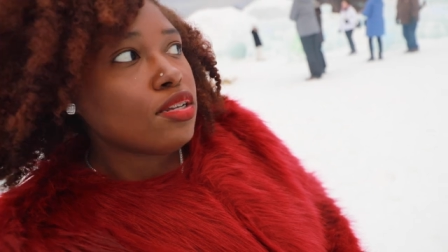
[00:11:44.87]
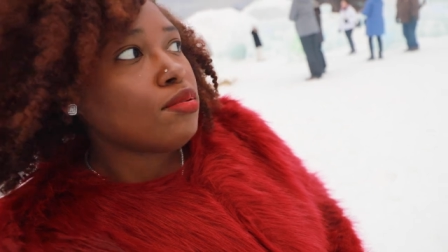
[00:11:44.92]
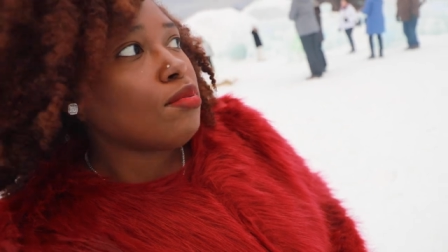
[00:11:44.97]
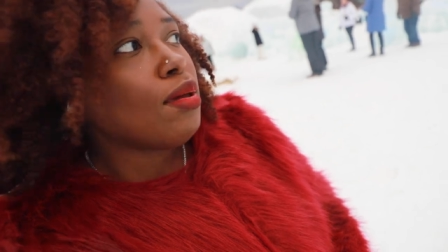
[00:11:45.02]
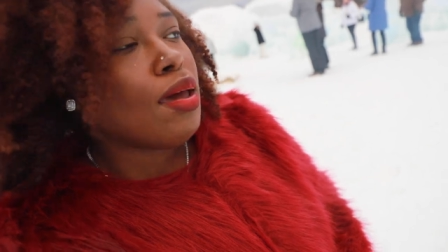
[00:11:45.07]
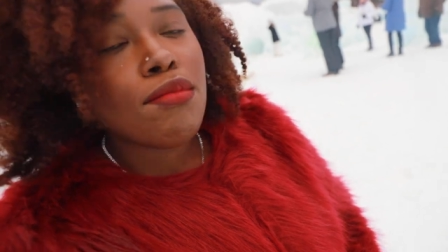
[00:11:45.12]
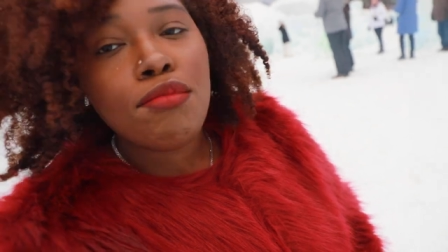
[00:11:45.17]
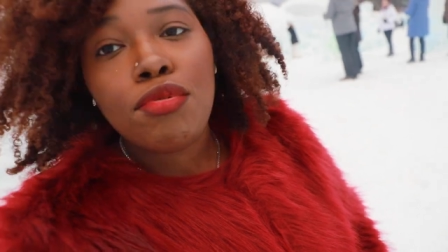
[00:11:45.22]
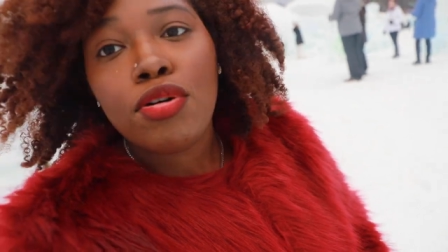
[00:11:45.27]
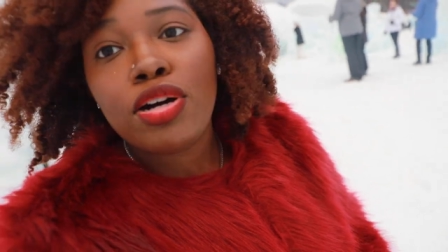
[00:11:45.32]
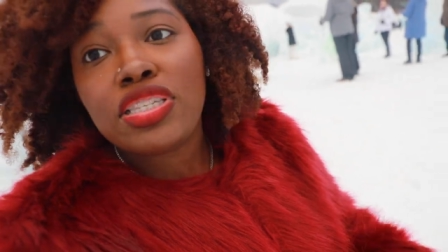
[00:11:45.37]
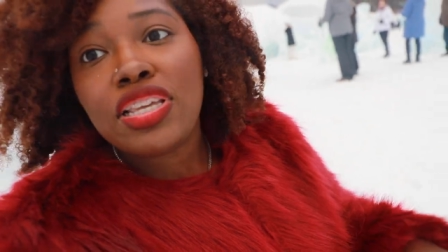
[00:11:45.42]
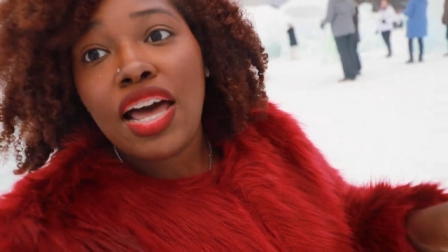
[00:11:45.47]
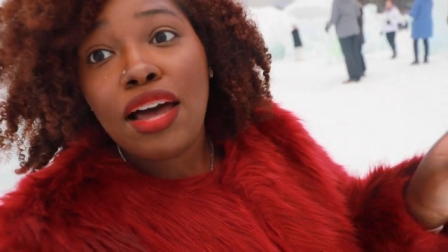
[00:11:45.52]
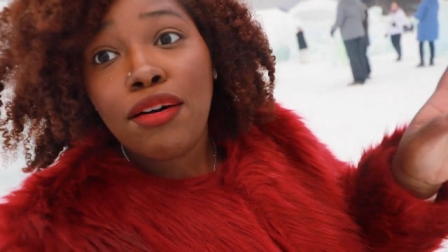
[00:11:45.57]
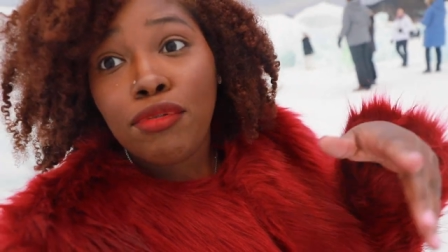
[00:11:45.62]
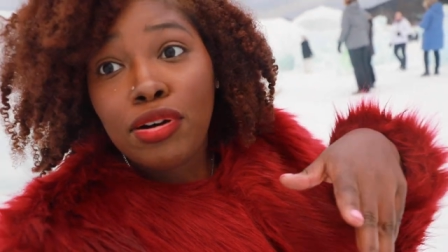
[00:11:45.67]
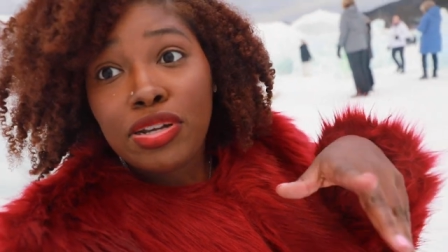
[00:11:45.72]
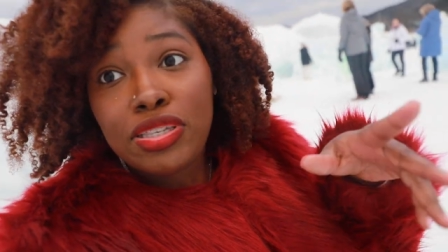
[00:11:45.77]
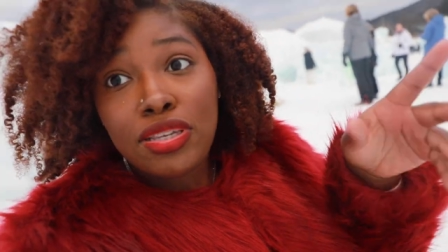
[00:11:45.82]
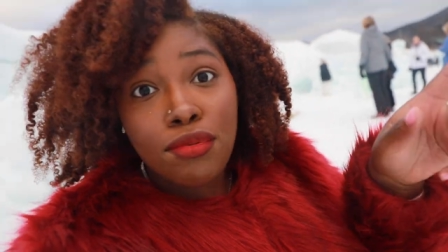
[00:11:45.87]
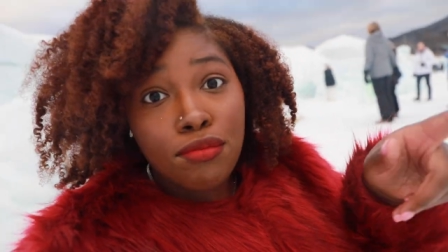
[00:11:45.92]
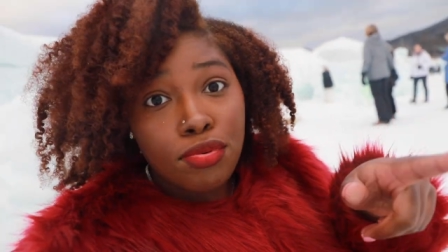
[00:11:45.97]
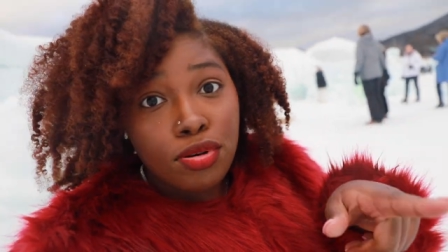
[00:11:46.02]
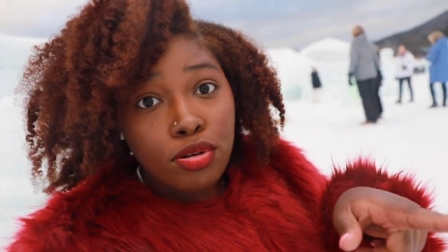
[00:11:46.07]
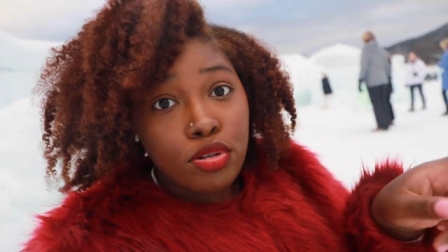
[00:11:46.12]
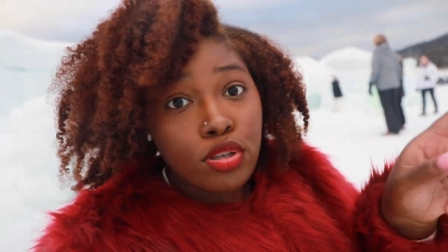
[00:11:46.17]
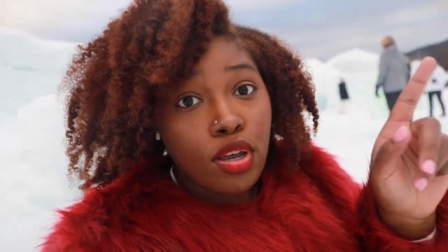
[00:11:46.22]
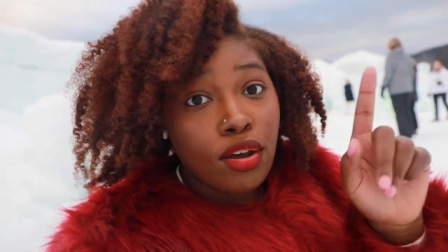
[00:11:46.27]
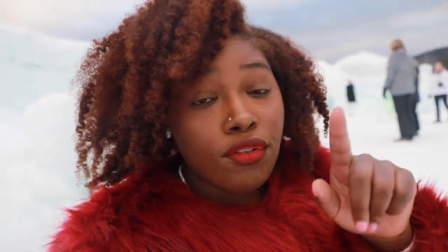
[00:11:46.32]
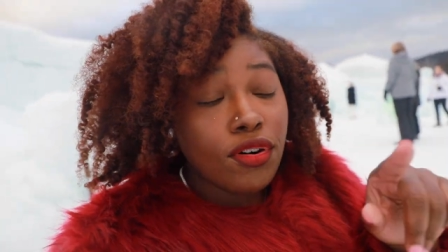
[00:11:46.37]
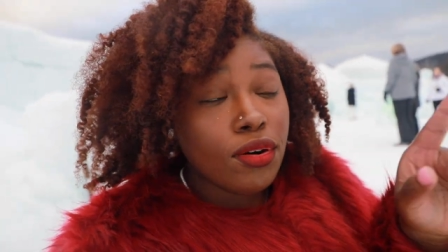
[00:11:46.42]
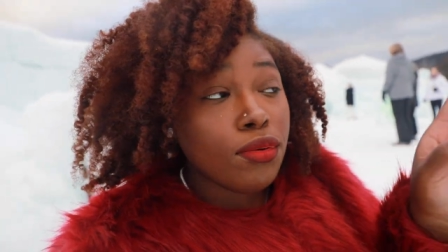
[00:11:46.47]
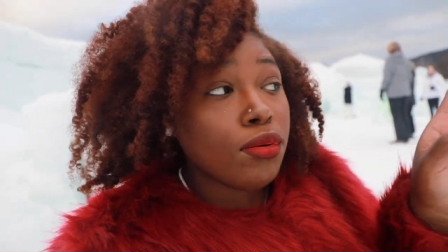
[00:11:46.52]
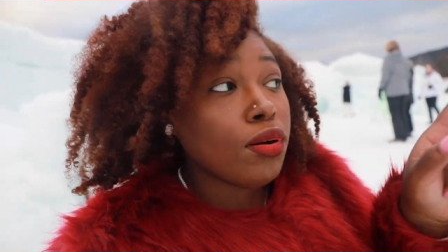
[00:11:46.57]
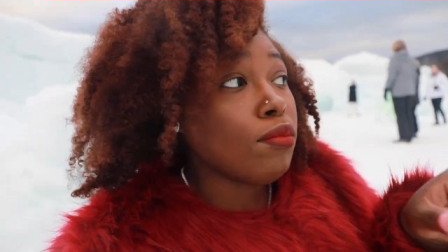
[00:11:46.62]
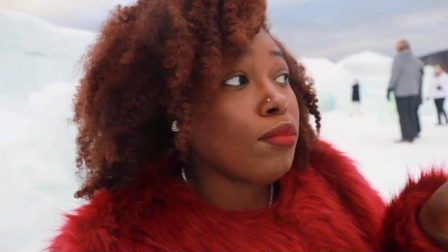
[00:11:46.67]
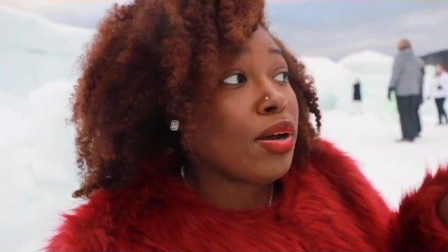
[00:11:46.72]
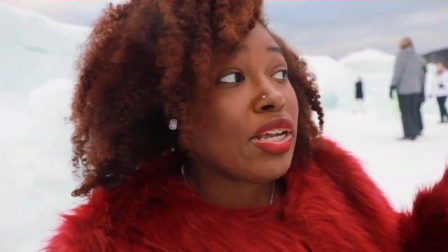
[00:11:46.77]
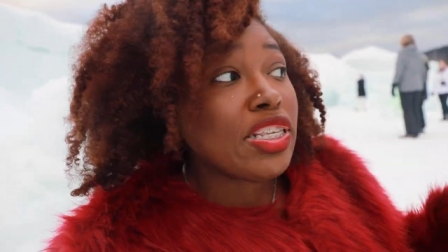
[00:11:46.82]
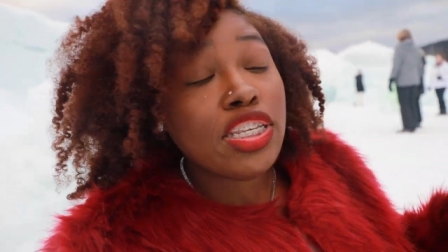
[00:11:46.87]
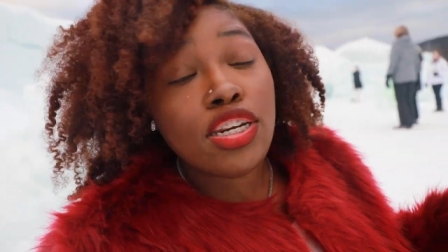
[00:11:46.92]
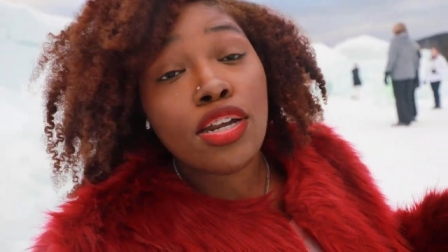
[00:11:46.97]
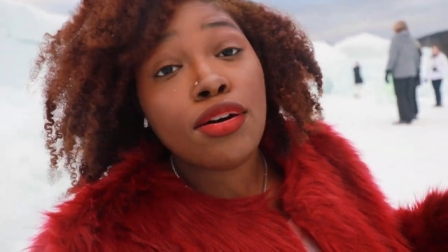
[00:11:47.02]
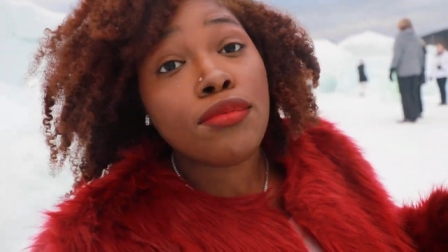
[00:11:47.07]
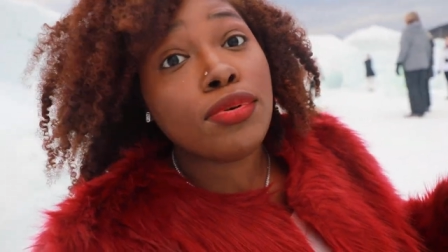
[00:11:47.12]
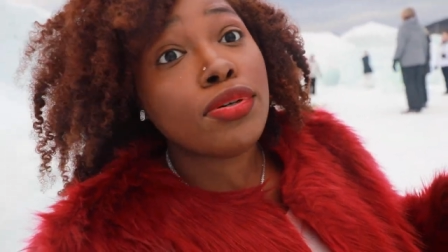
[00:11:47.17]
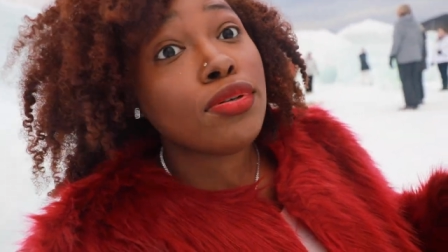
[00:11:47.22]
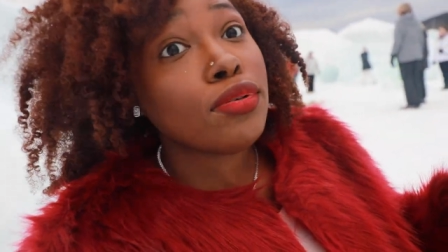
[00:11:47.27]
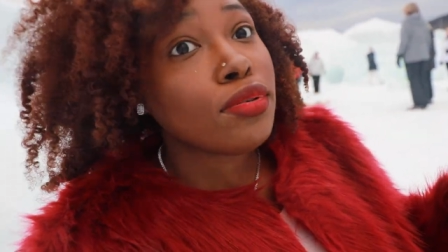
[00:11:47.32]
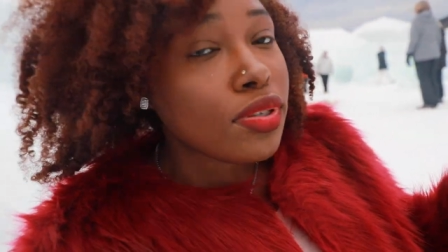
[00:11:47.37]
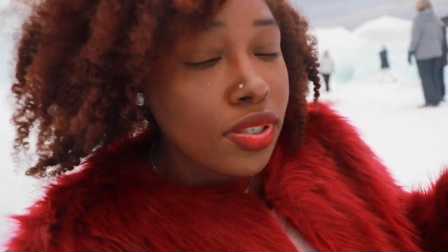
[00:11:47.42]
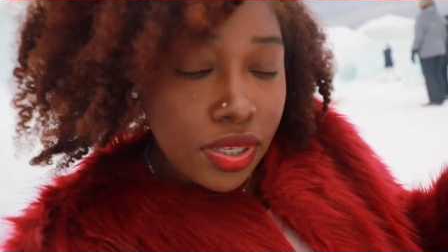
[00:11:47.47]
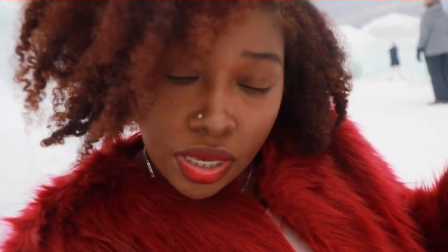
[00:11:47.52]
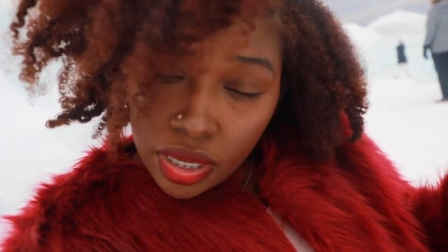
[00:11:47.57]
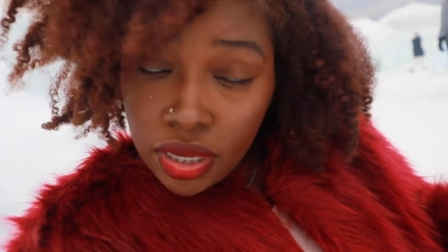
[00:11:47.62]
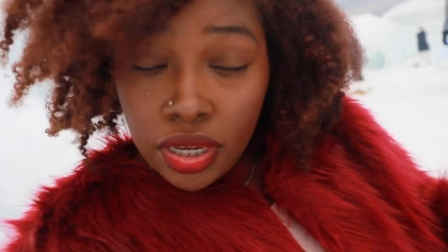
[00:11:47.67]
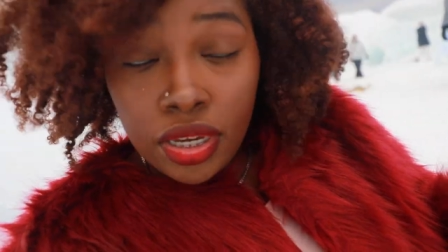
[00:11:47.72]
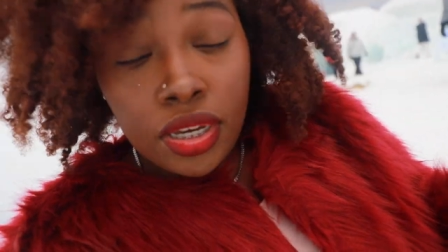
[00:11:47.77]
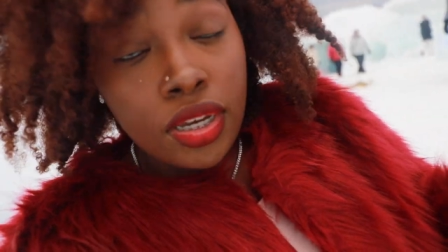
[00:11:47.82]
these bad boys. So I bought some boots, so I'm gonna put on my snow boots.